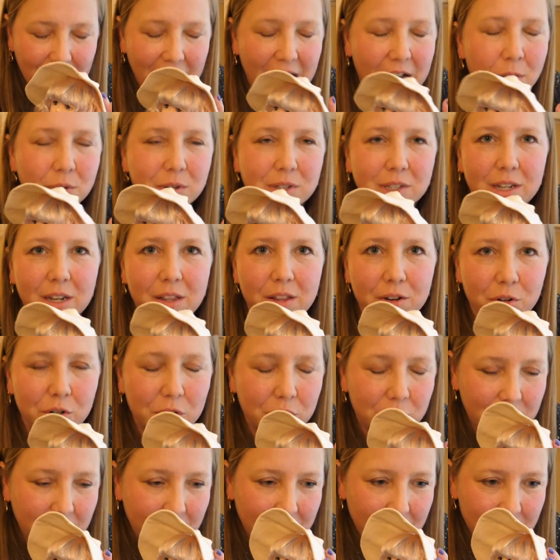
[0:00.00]
I was sitting there
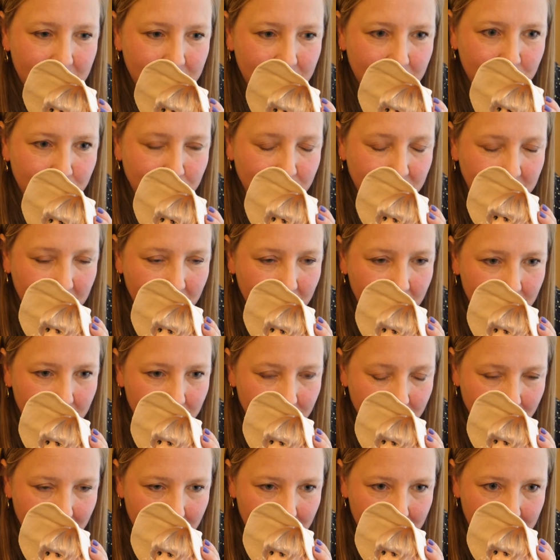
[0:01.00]
stand, standing
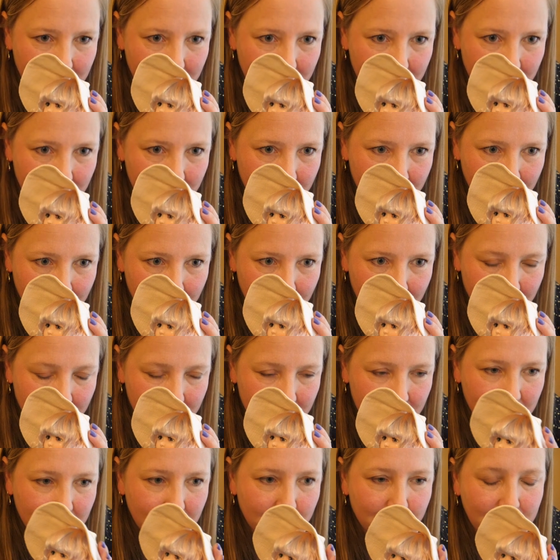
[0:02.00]
in line
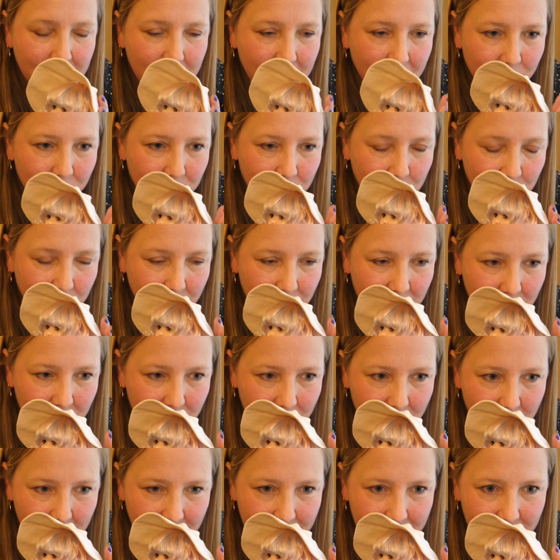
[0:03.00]
to get my other souvenir
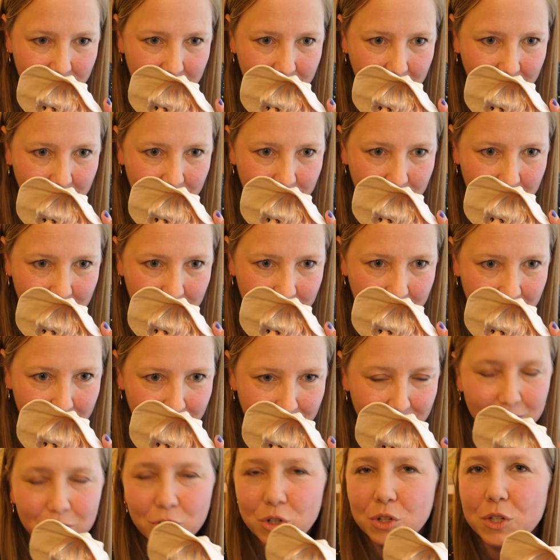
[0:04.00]
doll after I got her,
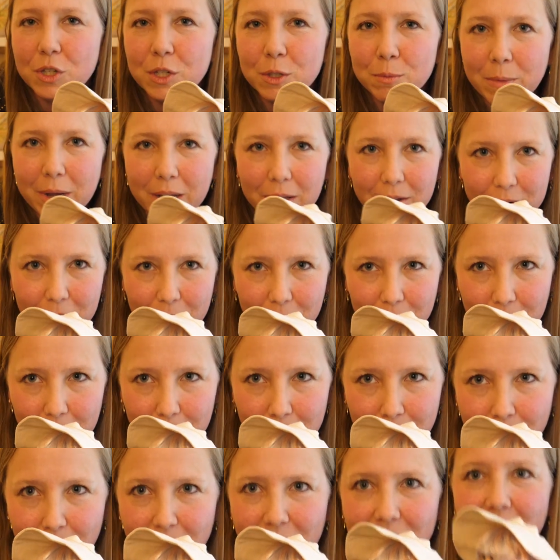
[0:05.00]
just smelling her
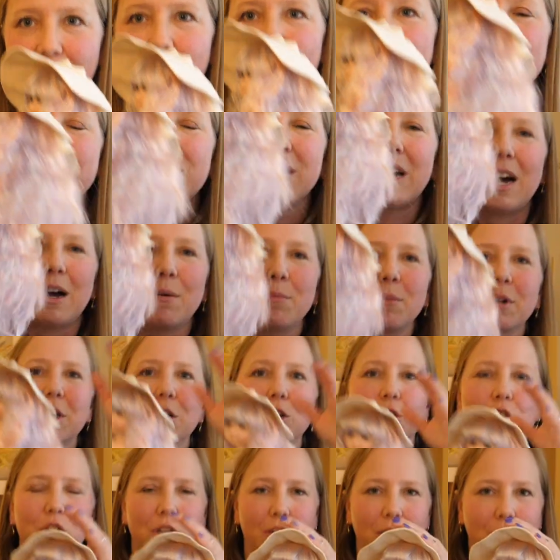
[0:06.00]
the whole time
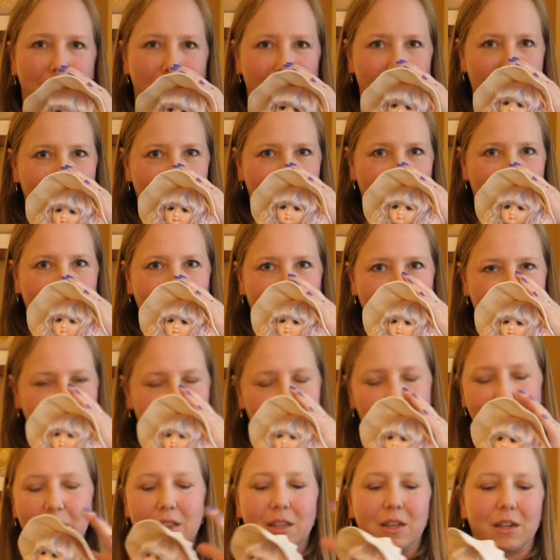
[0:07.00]
because she's
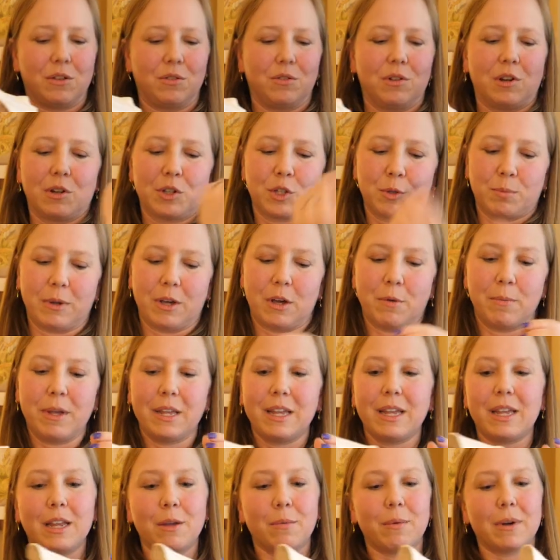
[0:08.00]
got that new doll smell.
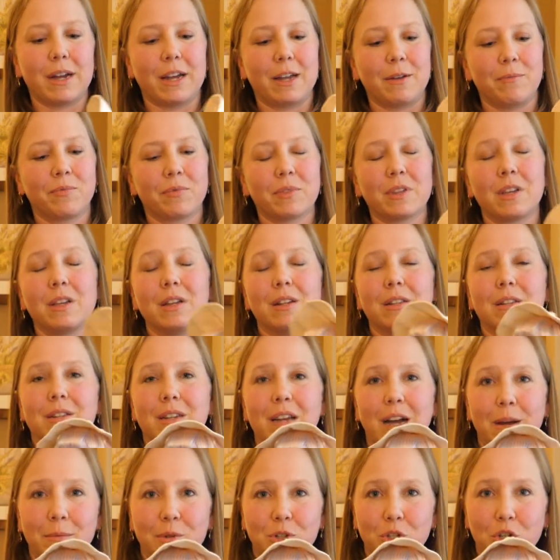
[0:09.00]
But anyway, it's
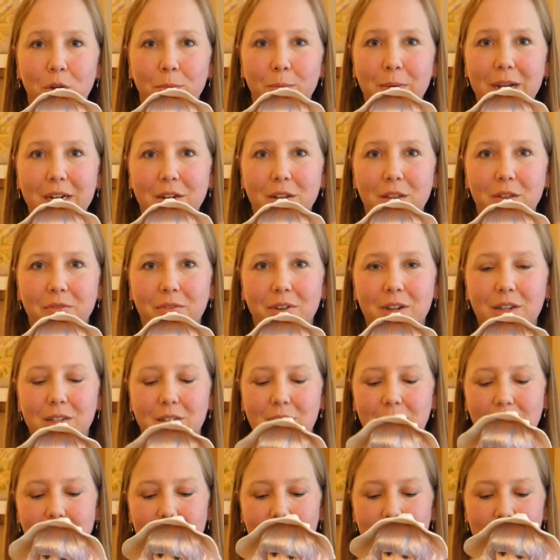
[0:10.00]
time to jump back to the
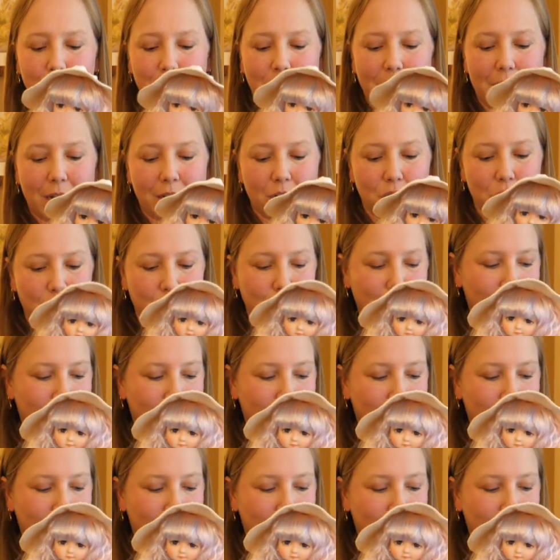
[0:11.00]
festivities, but I just